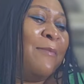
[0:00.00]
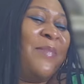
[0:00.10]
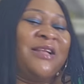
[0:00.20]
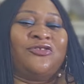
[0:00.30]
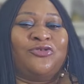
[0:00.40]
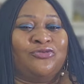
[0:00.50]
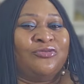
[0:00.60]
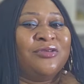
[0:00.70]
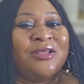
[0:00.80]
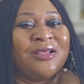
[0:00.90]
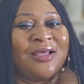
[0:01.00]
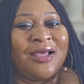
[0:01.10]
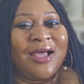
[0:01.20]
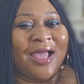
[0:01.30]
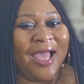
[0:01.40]
I bet you.
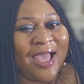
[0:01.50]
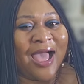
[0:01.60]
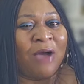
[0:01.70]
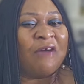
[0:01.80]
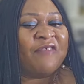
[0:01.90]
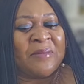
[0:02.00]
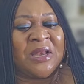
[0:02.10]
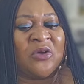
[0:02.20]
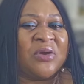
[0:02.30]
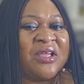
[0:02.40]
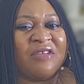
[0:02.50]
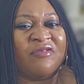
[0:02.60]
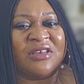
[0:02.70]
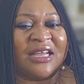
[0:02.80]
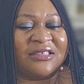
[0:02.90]
Eh? Our family will
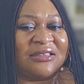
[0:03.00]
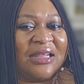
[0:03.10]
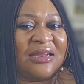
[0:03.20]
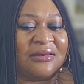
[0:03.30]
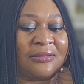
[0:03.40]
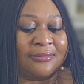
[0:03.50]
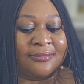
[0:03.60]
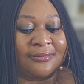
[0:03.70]
even extend.